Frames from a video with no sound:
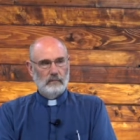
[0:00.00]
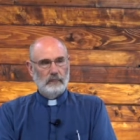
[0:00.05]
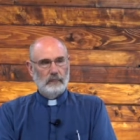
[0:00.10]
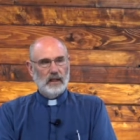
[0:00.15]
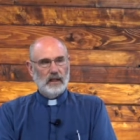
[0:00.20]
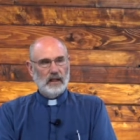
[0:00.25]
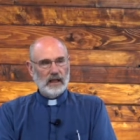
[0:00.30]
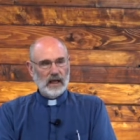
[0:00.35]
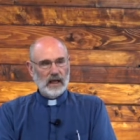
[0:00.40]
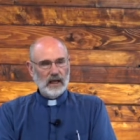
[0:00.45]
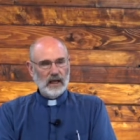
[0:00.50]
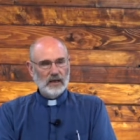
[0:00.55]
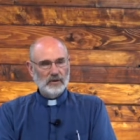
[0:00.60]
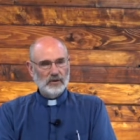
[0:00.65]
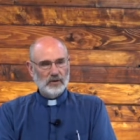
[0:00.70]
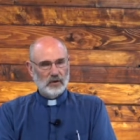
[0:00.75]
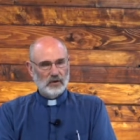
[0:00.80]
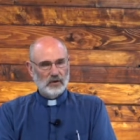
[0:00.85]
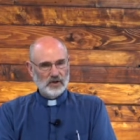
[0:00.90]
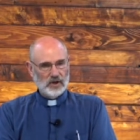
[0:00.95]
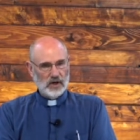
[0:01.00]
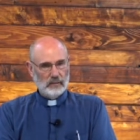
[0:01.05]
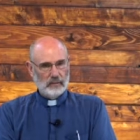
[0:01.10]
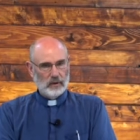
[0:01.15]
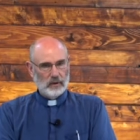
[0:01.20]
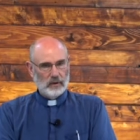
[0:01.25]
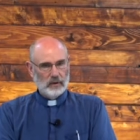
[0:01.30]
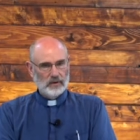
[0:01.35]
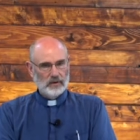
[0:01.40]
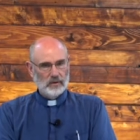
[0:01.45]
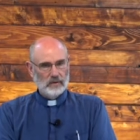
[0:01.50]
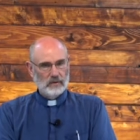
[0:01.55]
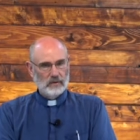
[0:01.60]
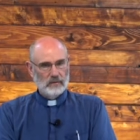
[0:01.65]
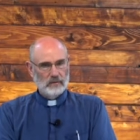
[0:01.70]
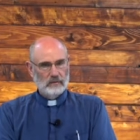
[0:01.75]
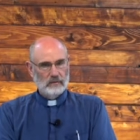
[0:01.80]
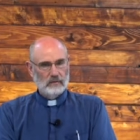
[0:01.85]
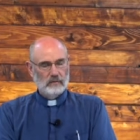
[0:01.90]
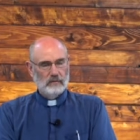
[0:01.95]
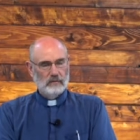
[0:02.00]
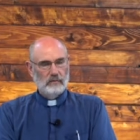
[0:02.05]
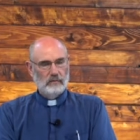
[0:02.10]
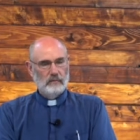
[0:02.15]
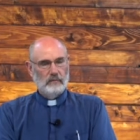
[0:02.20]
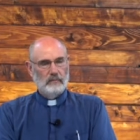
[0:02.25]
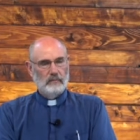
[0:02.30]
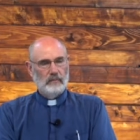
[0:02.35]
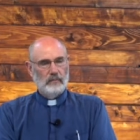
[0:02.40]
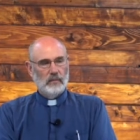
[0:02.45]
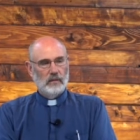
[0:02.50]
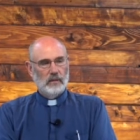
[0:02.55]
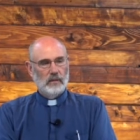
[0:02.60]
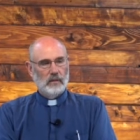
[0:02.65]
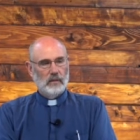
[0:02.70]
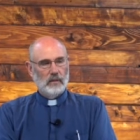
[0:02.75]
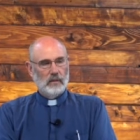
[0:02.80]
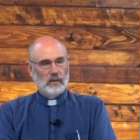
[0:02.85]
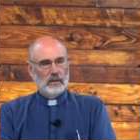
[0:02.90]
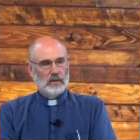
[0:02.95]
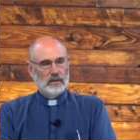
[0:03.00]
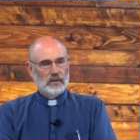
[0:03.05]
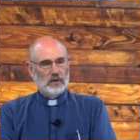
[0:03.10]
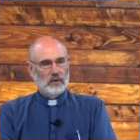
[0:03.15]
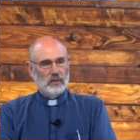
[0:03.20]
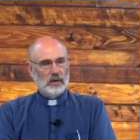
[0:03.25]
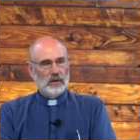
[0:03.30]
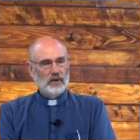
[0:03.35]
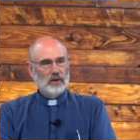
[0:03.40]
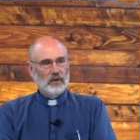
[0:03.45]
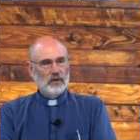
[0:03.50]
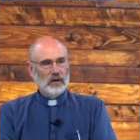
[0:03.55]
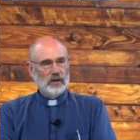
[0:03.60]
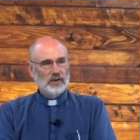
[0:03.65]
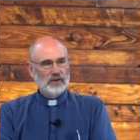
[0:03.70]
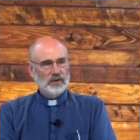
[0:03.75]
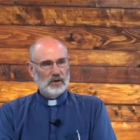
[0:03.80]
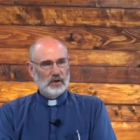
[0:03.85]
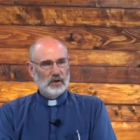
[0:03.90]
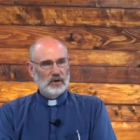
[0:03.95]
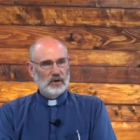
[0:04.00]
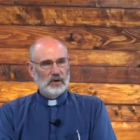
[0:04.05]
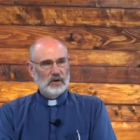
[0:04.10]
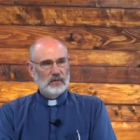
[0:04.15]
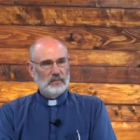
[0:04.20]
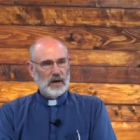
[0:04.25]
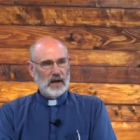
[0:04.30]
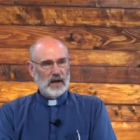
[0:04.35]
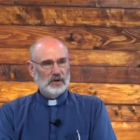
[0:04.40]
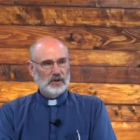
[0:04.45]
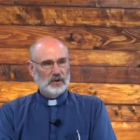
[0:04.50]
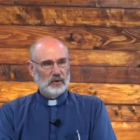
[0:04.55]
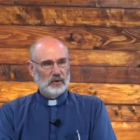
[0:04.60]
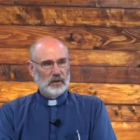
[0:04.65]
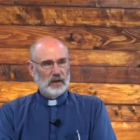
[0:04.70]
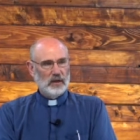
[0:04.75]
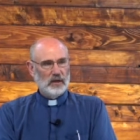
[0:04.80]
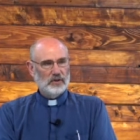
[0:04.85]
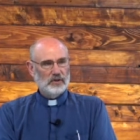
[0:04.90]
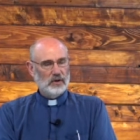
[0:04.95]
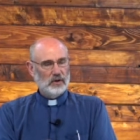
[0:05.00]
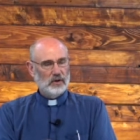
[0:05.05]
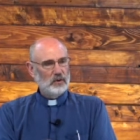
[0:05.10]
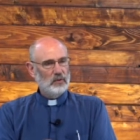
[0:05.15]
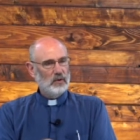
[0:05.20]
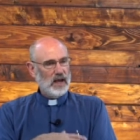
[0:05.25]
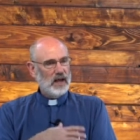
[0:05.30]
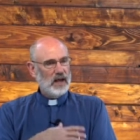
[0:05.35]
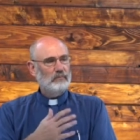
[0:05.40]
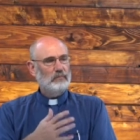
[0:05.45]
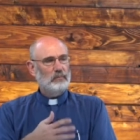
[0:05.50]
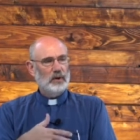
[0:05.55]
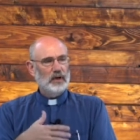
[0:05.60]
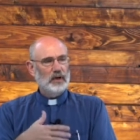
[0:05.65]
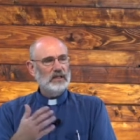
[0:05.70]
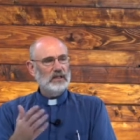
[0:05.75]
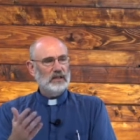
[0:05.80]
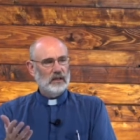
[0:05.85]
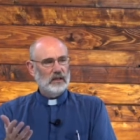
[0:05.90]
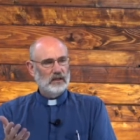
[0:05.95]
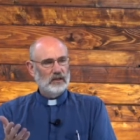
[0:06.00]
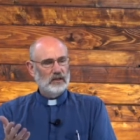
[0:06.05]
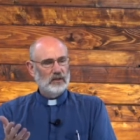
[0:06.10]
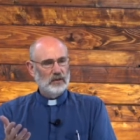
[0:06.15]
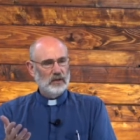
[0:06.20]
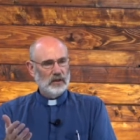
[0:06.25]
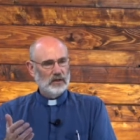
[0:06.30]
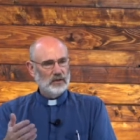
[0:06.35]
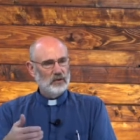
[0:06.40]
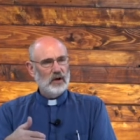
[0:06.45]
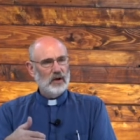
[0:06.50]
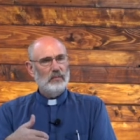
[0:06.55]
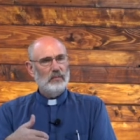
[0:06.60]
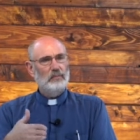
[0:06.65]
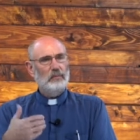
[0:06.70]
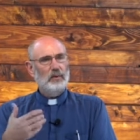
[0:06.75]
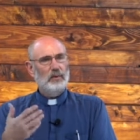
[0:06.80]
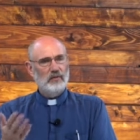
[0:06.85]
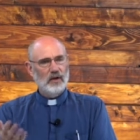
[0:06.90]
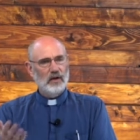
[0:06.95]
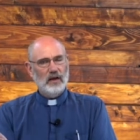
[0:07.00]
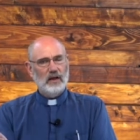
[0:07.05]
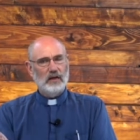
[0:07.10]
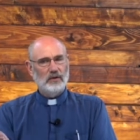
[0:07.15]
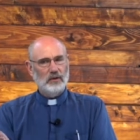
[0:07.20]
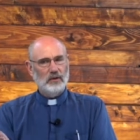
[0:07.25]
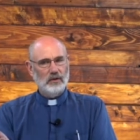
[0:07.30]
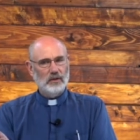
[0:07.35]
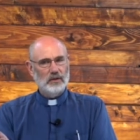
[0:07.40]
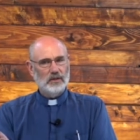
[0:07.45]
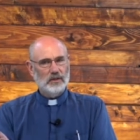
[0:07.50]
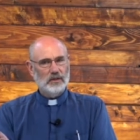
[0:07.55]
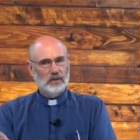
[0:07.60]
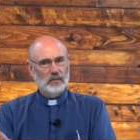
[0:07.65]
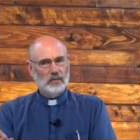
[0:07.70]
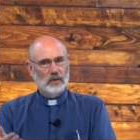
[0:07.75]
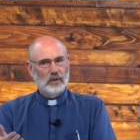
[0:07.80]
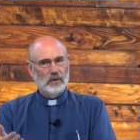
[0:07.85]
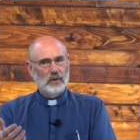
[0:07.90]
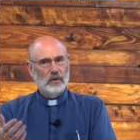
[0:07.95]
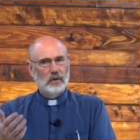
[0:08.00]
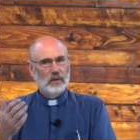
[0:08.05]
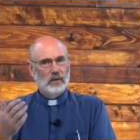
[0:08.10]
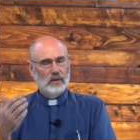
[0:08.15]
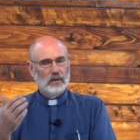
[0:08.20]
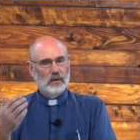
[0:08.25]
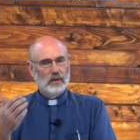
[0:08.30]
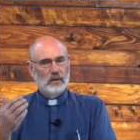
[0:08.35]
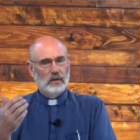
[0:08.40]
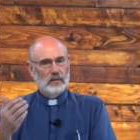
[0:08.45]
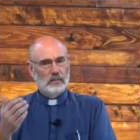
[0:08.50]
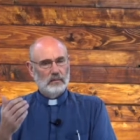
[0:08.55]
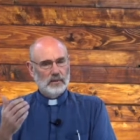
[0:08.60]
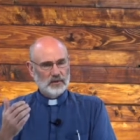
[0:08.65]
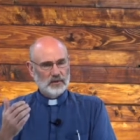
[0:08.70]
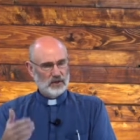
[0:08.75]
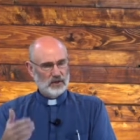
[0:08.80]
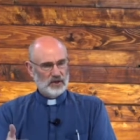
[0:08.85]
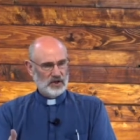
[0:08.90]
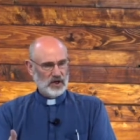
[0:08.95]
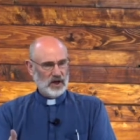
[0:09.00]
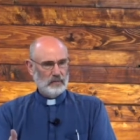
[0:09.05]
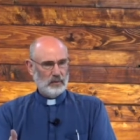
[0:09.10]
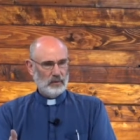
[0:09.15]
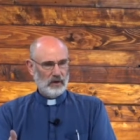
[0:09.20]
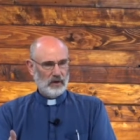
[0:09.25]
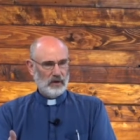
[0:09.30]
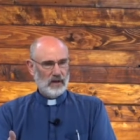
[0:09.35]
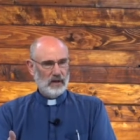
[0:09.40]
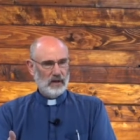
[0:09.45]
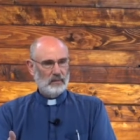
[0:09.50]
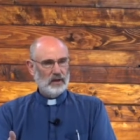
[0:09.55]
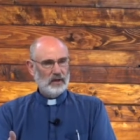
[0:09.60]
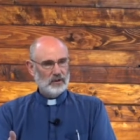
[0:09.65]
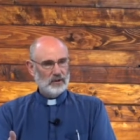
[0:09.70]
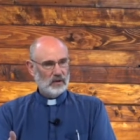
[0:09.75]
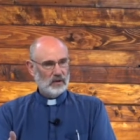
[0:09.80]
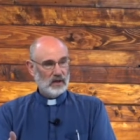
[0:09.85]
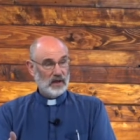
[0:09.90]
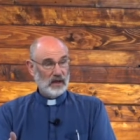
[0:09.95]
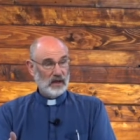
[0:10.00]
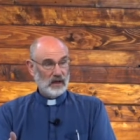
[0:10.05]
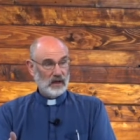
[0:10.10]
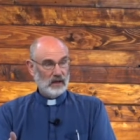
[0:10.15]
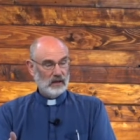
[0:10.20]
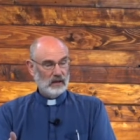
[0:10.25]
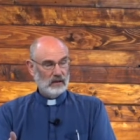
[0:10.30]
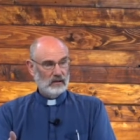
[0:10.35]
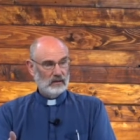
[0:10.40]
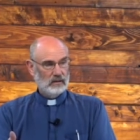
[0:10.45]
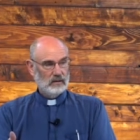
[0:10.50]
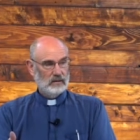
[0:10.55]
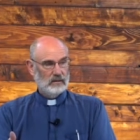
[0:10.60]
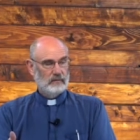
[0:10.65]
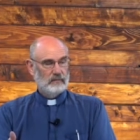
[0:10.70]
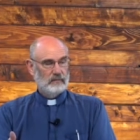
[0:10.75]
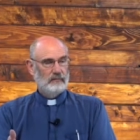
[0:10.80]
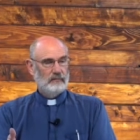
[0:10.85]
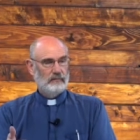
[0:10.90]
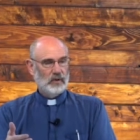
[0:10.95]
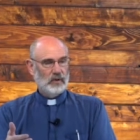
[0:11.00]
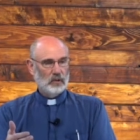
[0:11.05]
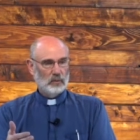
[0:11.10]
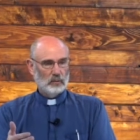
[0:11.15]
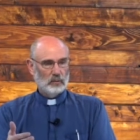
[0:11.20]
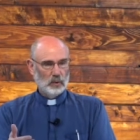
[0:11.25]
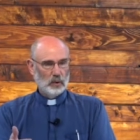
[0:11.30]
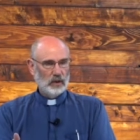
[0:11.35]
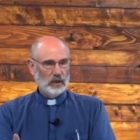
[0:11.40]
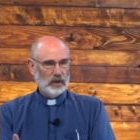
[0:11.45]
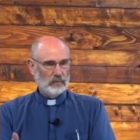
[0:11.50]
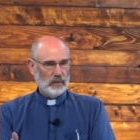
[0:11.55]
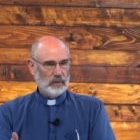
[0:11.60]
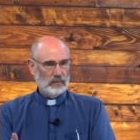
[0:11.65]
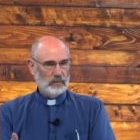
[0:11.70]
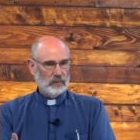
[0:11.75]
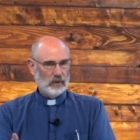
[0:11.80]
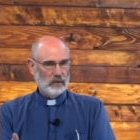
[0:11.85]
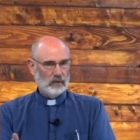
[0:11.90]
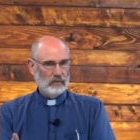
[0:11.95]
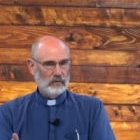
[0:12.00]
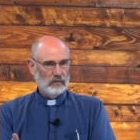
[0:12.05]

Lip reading: Kings are shepherds. So when you're installed into pastoral ministry, you have priestly duties, you have prophetic duties, as it were, but you're a shepherd, and that means you're a king. You're ruling a people.